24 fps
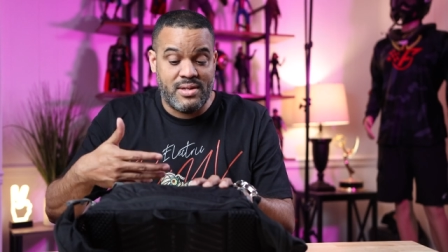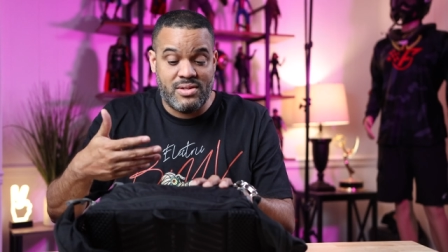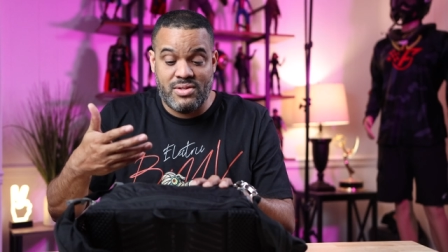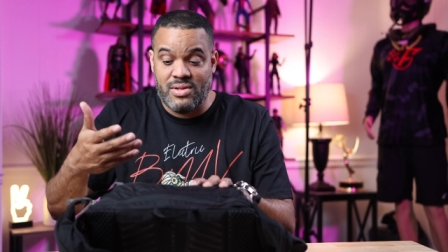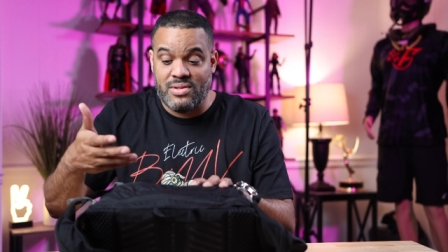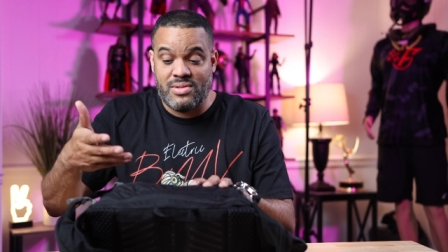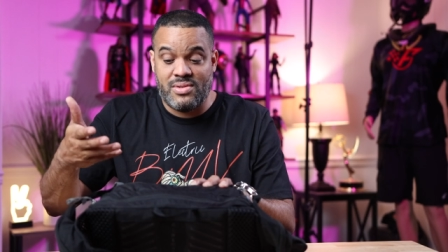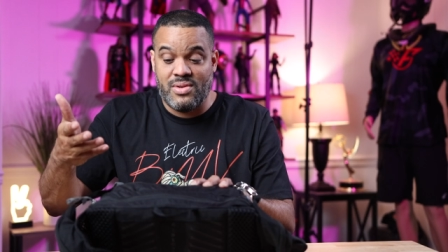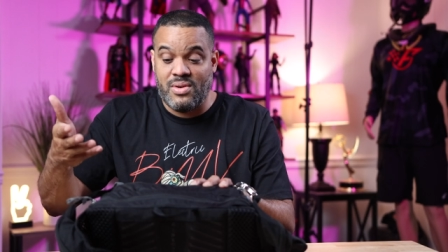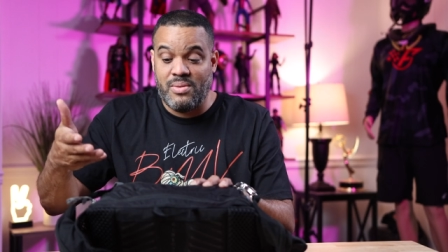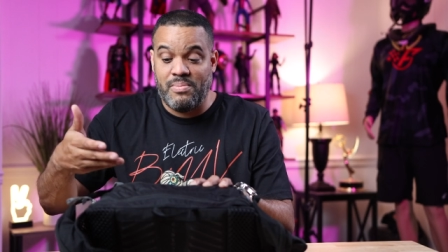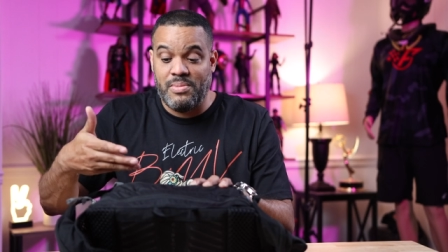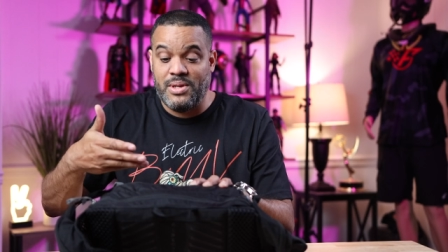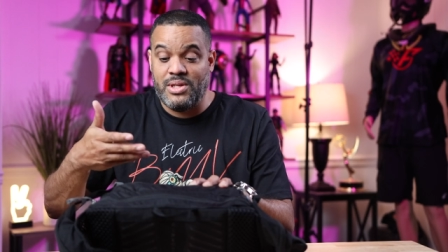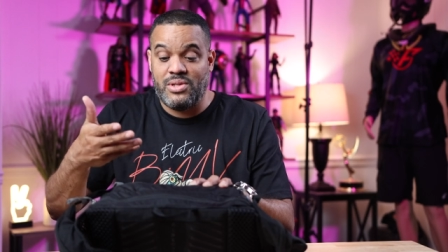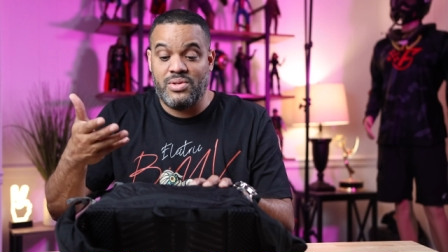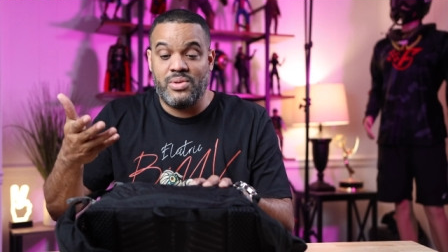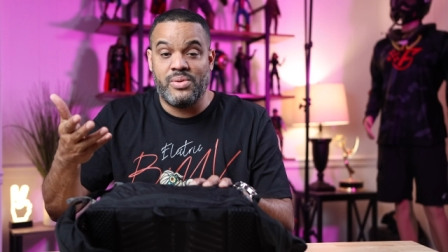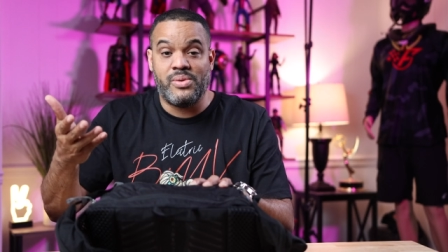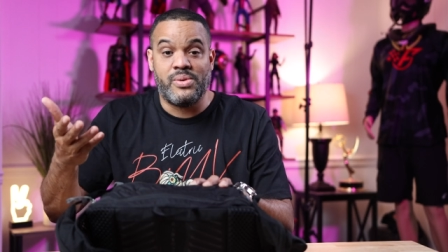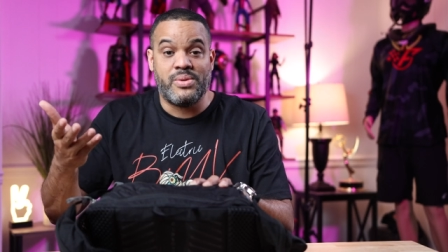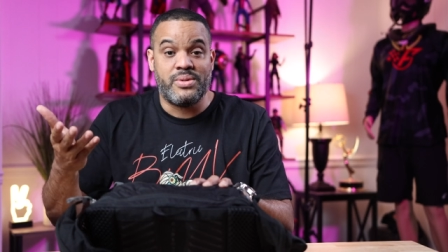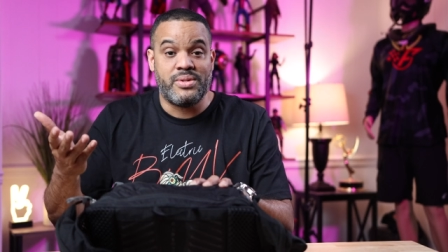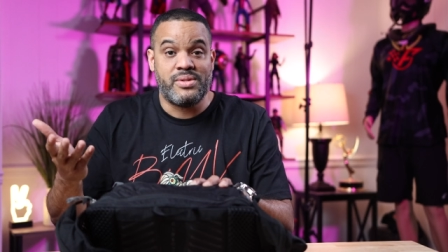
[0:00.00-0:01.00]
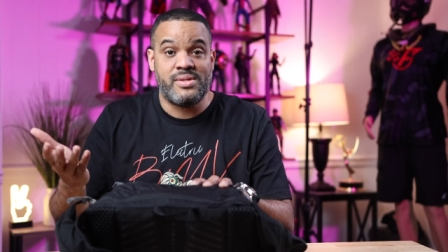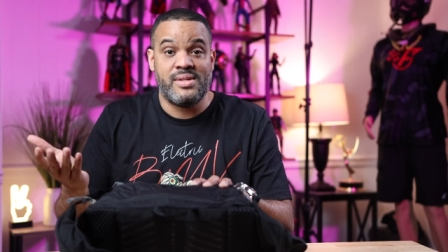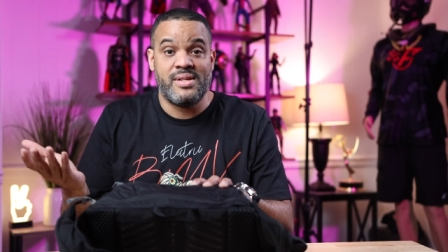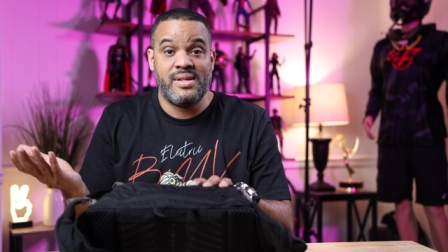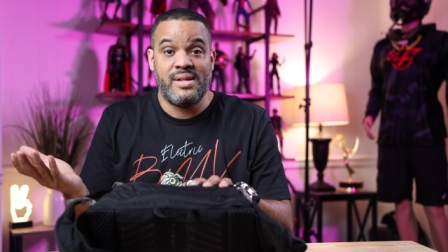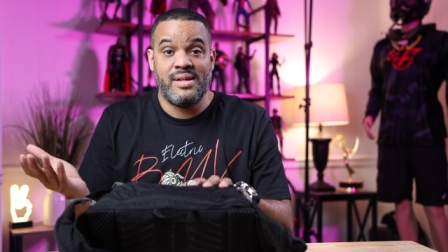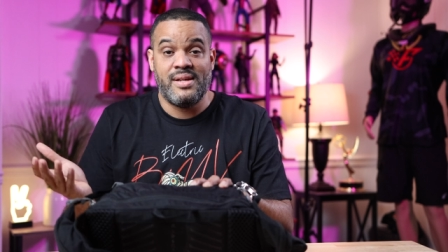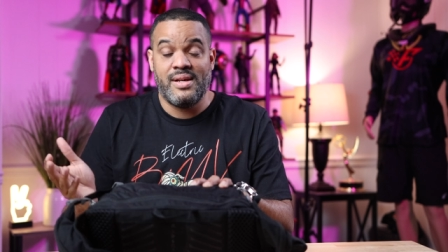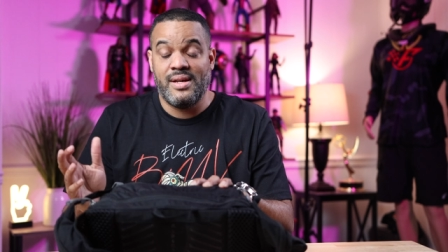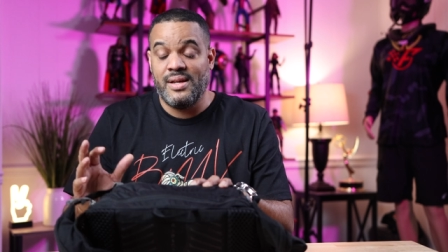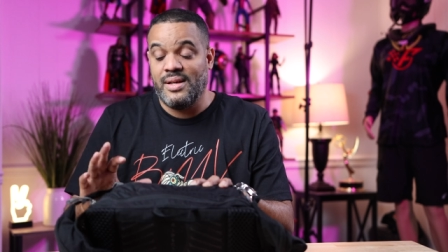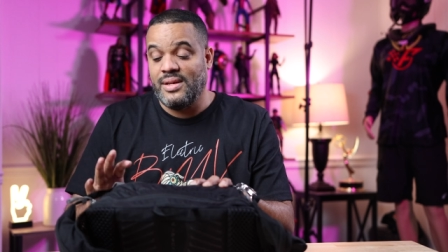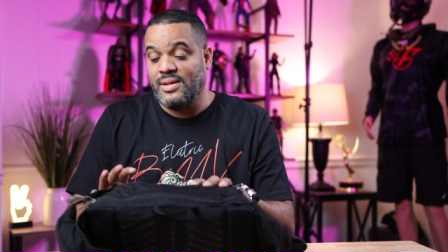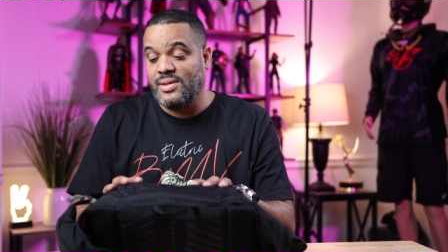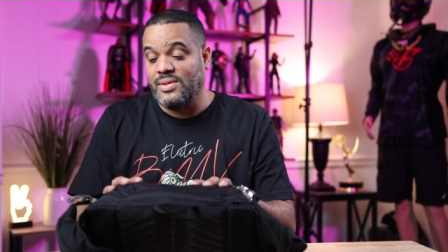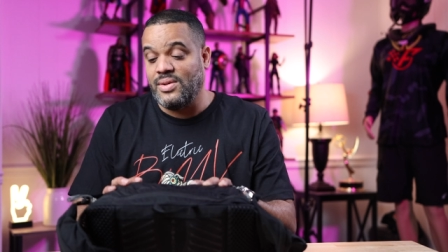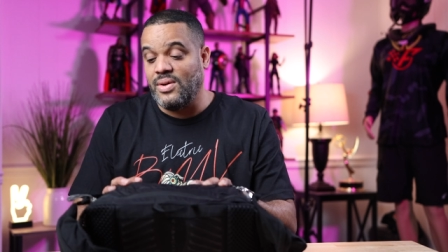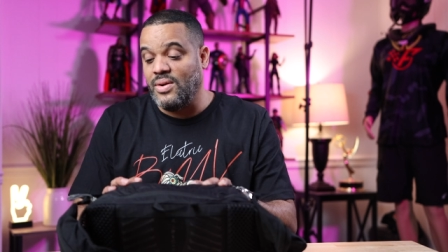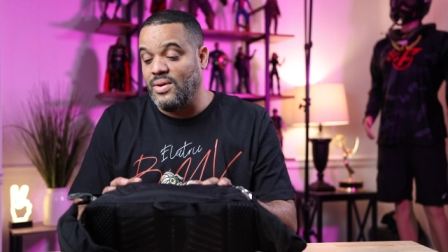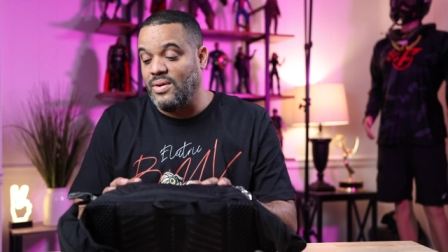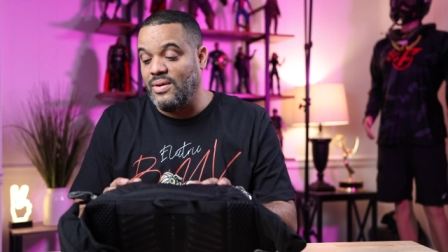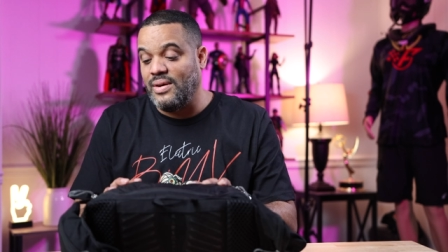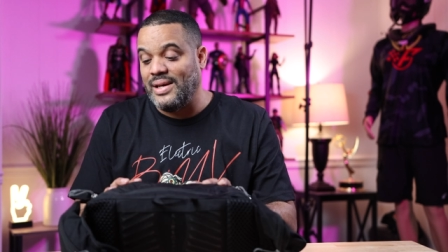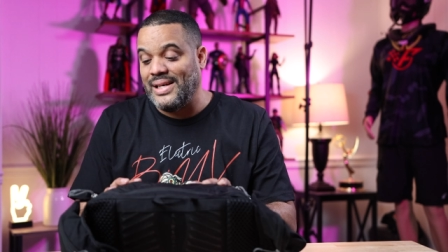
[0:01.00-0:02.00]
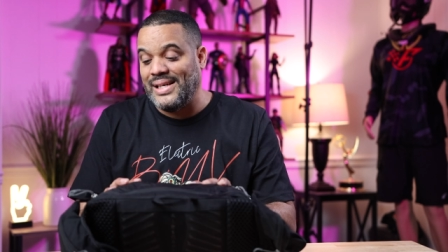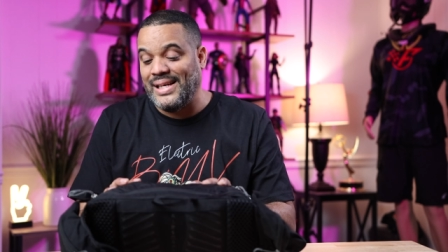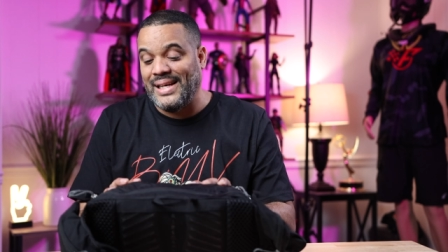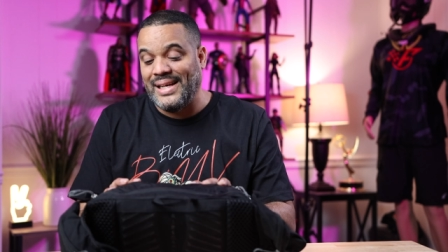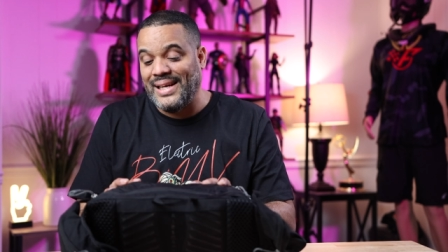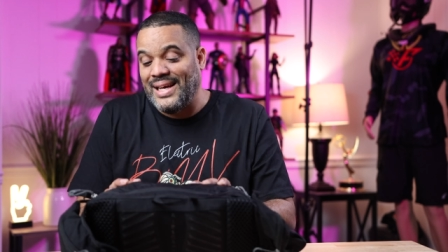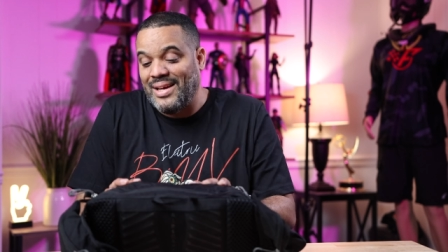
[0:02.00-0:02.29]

It's just gonna be tools. So I,